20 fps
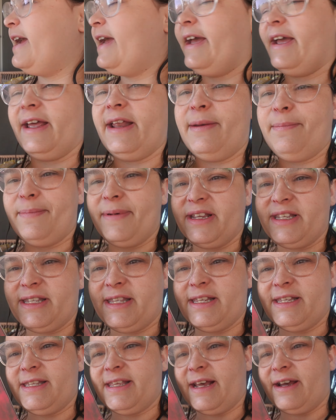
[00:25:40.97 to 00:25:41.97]
and bust
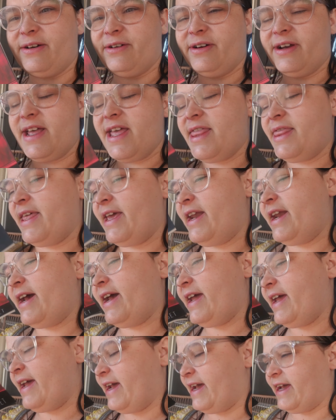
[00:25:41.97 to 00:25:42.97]
this out, and then
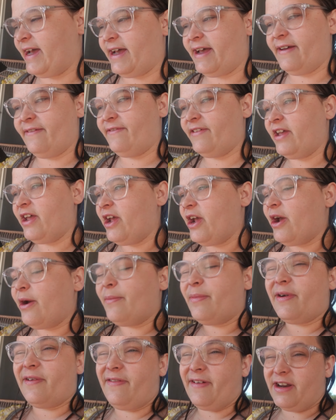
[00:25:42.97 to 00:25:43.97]
I have
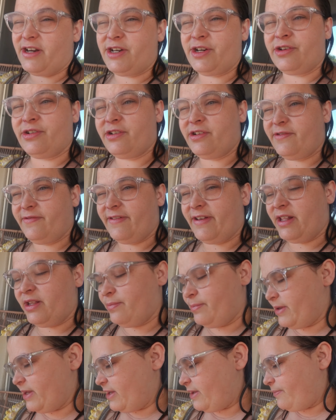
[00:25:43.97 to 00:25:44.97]
professional
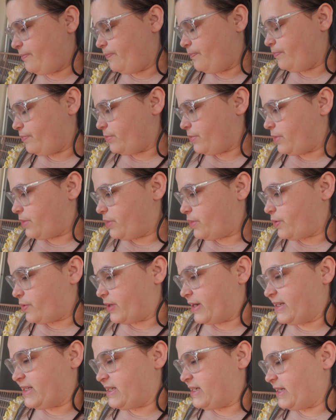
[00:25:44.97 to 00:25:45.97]
development the
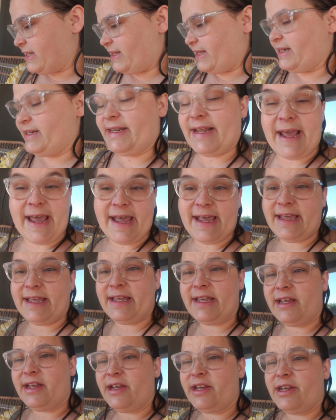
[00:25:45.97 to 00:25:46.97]
rest of the
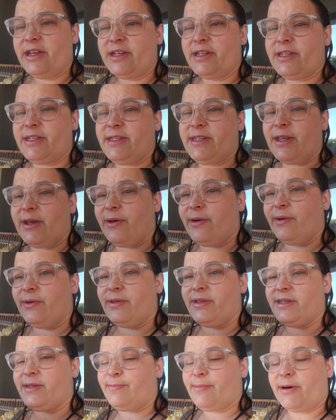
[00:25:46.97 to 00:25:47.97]
day, so
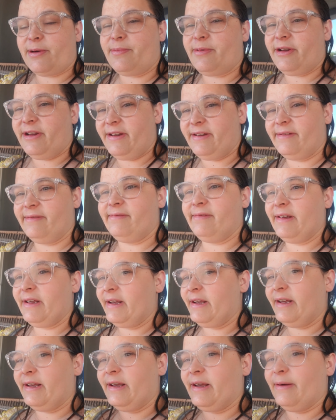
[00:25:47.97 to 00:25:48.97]
this probably
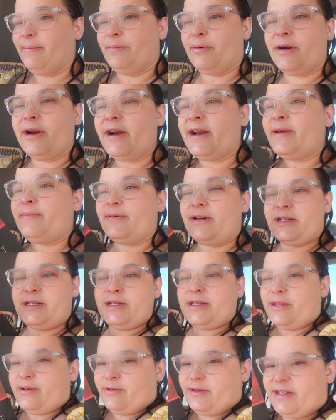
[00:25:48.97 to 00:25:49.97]
pretty
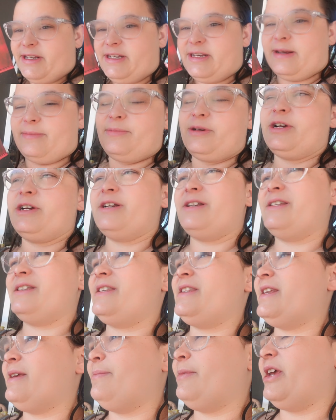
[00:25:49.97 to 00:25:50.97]
much the only time you're gonna
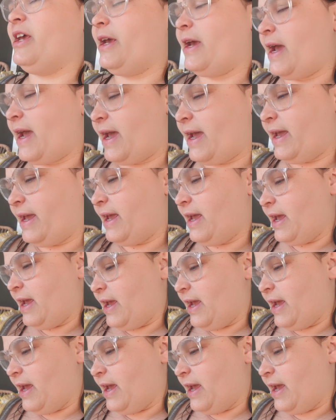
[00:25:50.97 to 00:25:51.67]
see me. I